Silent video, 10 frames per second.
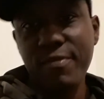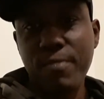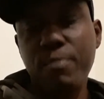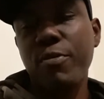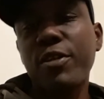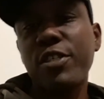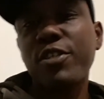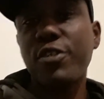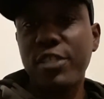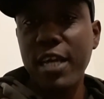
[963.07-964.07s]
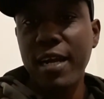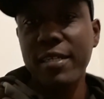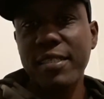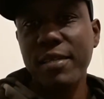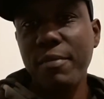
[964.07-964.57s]
I'm pretty sure you're tired of
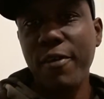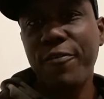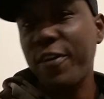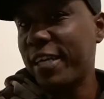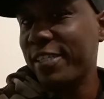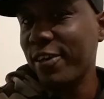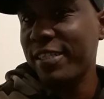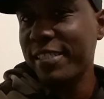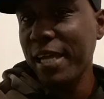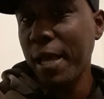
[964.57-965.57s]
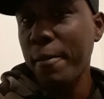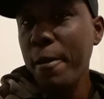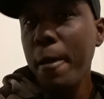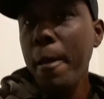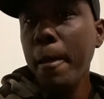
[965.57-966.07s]
seeing my face all the time.
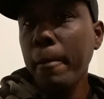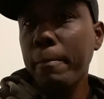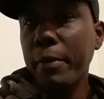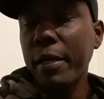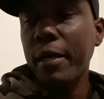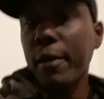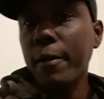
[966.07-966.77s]
But